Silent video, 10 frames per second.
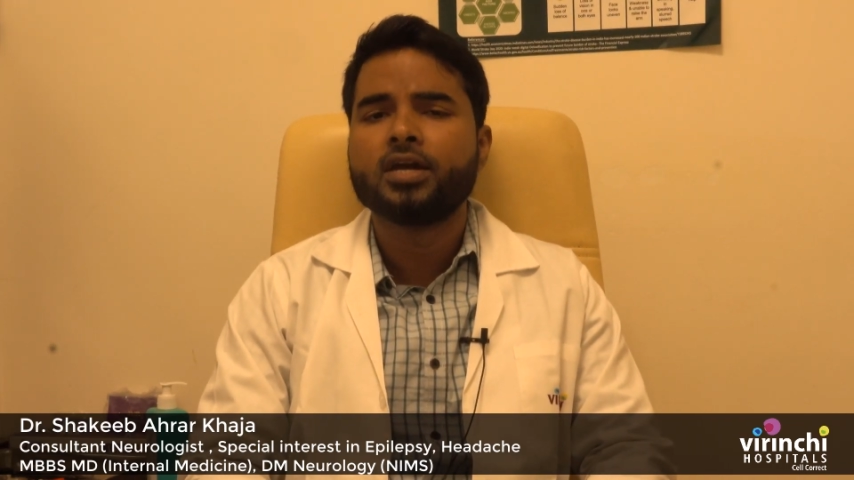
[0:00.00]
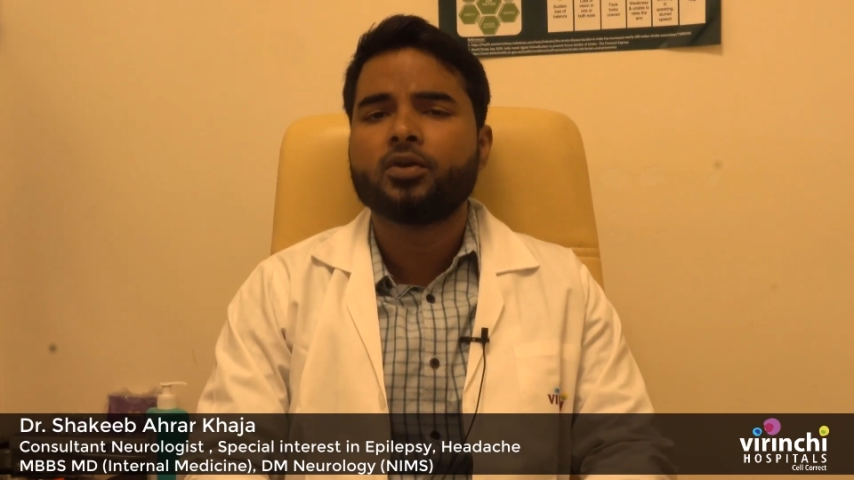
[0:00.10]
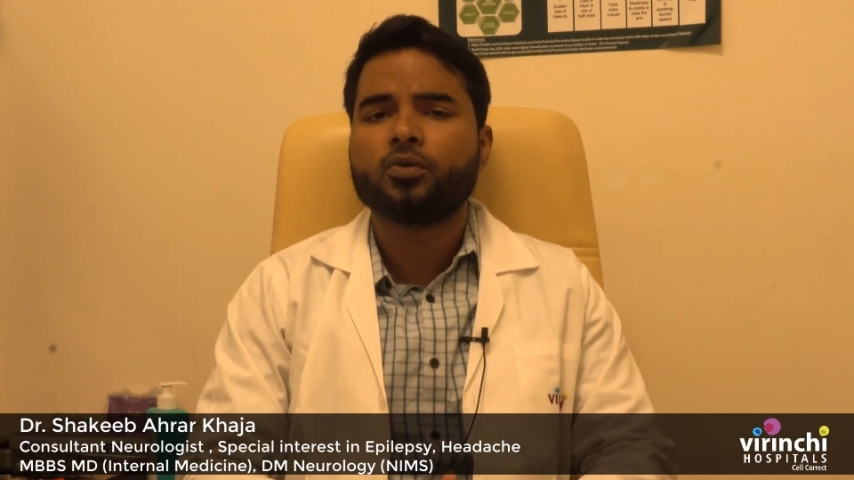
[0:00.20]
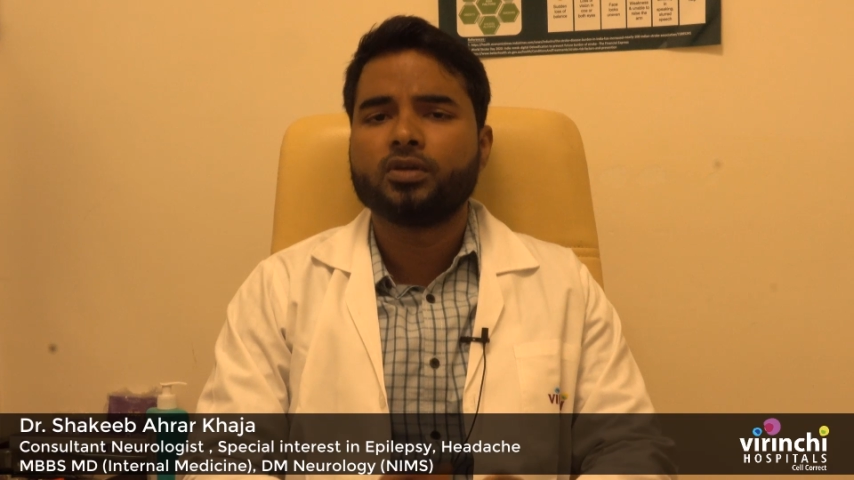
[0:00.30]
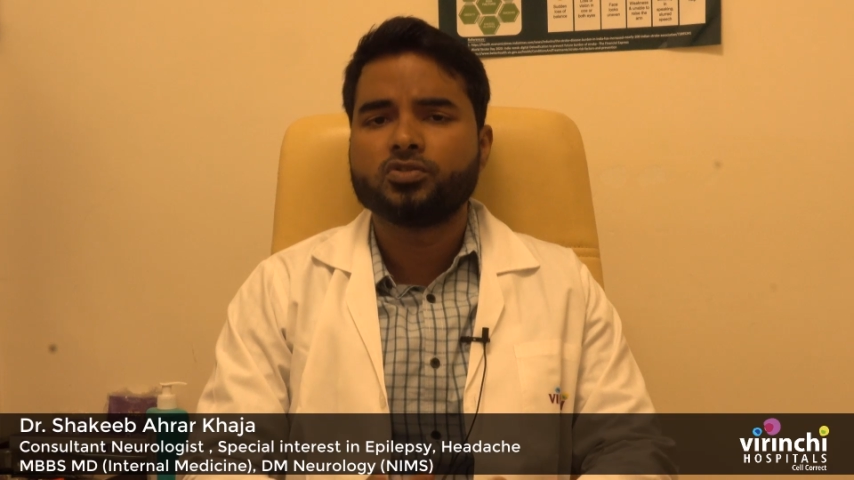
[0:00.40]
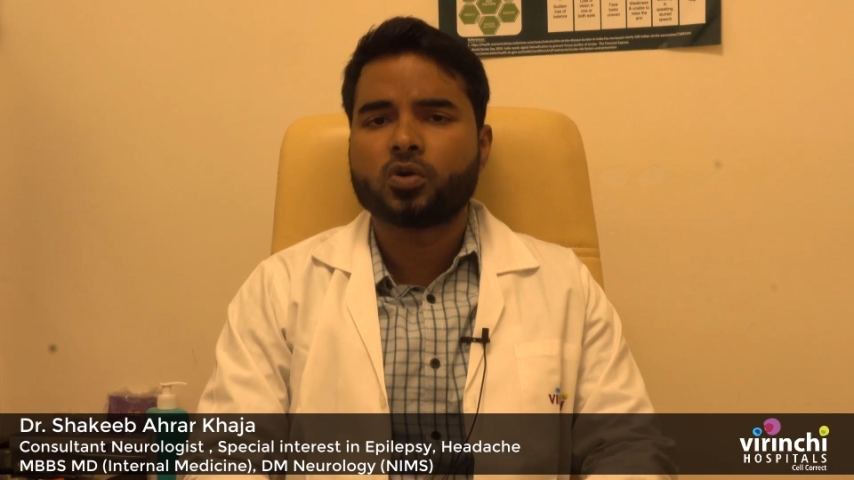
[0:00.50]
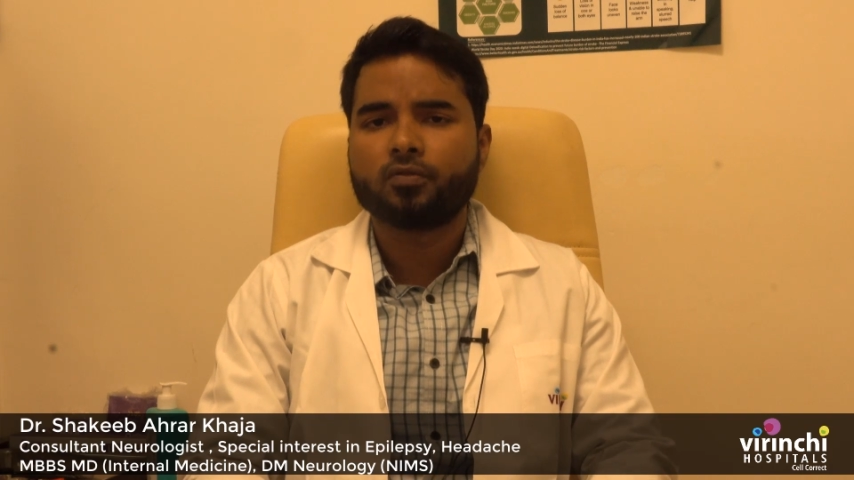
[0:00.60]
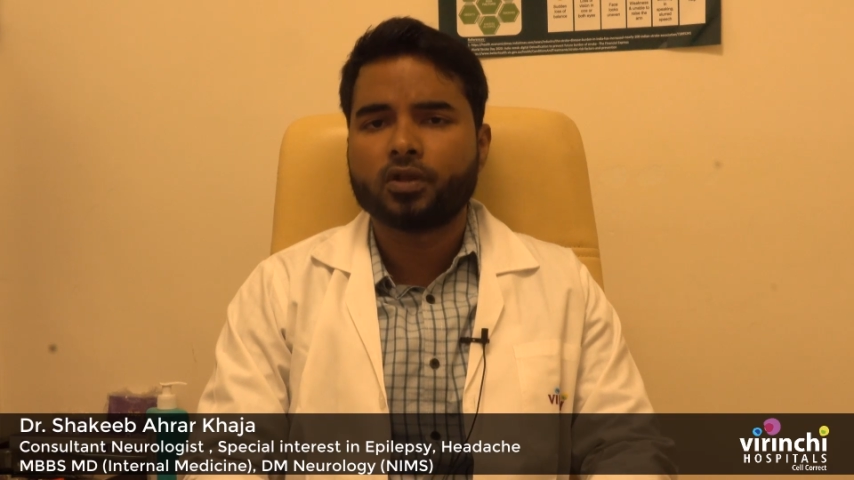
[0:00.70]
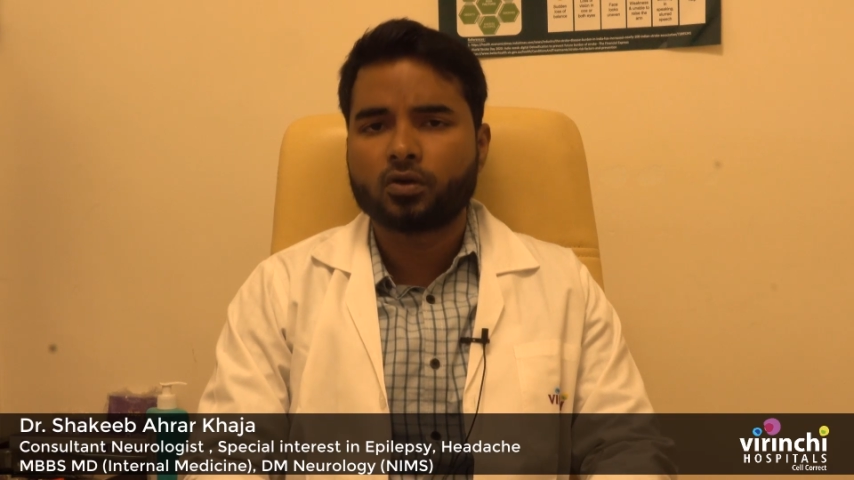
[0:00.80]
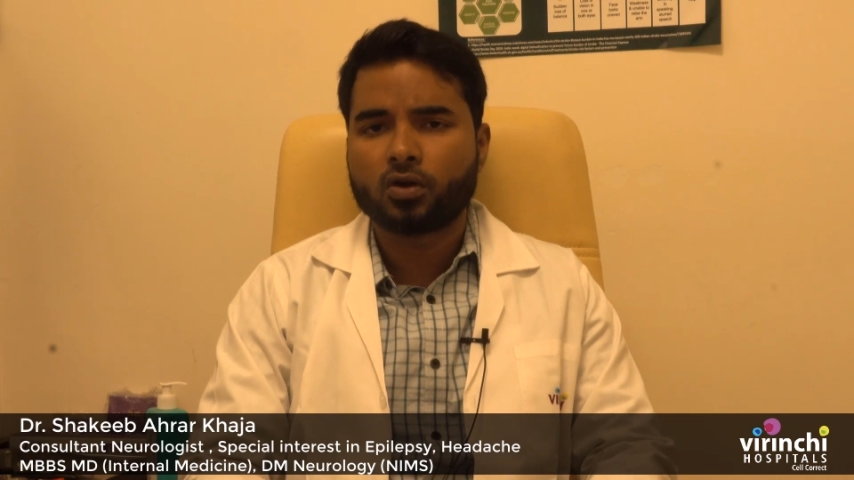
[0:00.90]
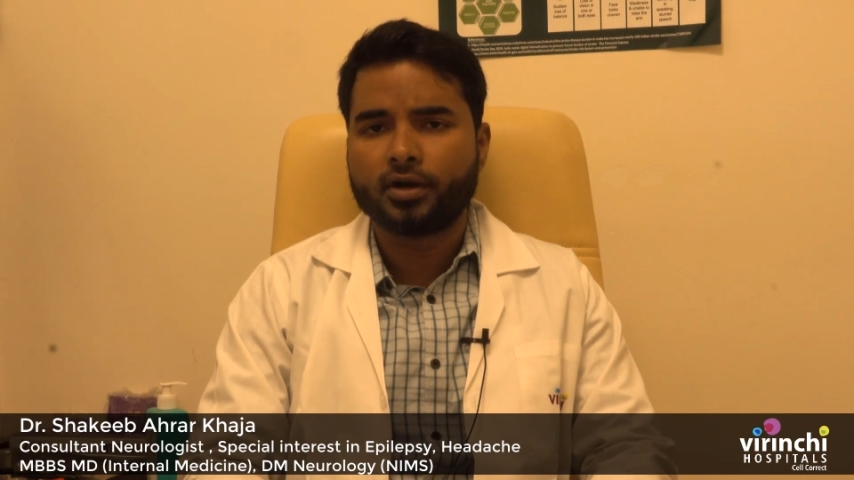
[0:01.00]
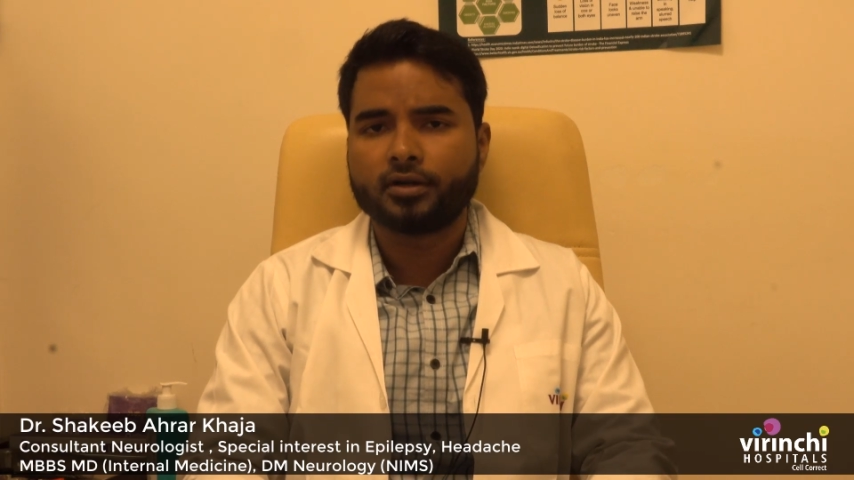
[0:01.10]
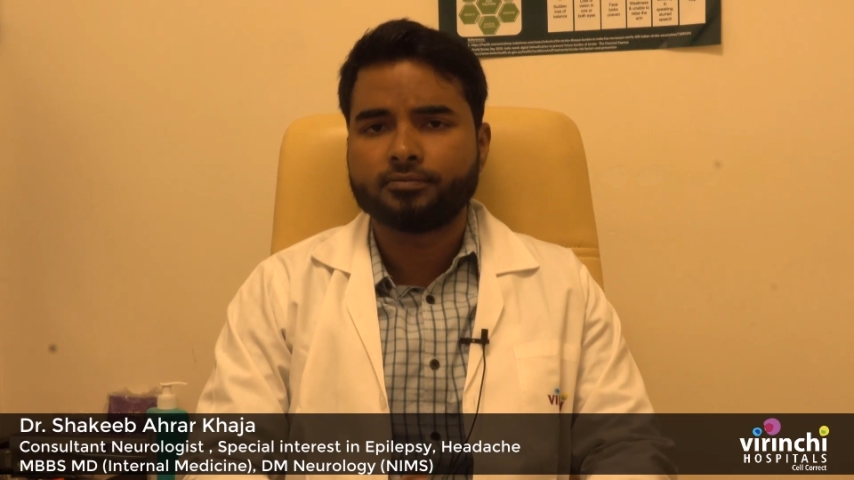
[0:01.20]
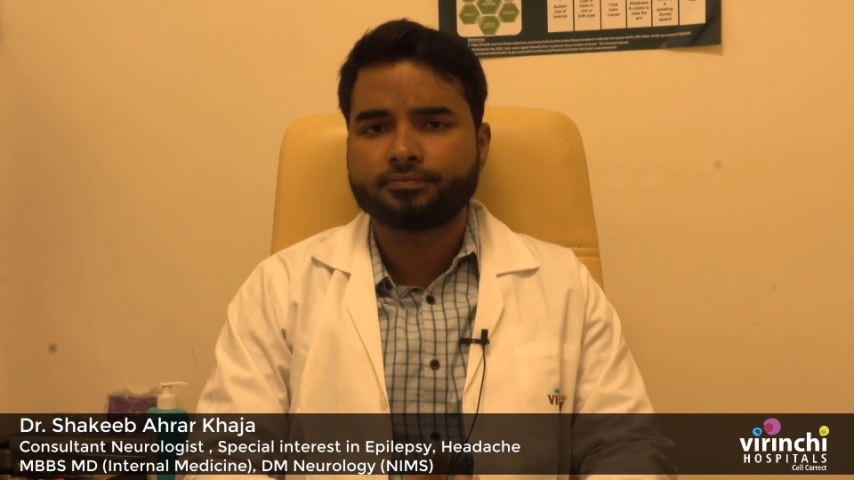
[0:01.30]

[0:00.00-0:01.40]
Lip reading: to dissolve the clot.